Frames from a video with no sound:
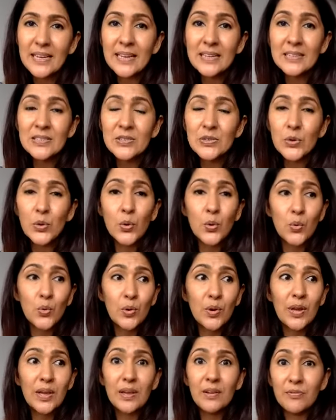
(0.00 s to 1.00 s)
And so
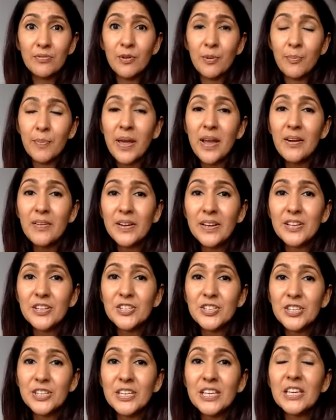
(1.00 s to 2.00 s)
for Mary,
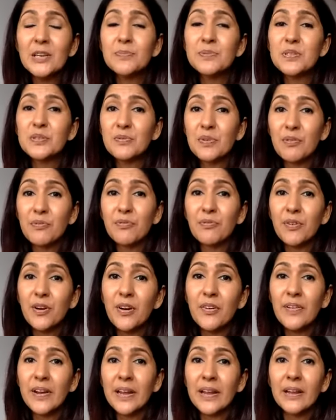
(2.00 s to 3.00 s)
she keeps
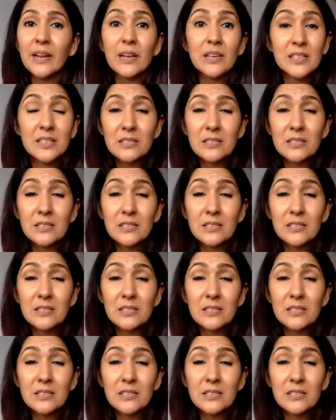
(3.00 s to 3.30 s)
referring,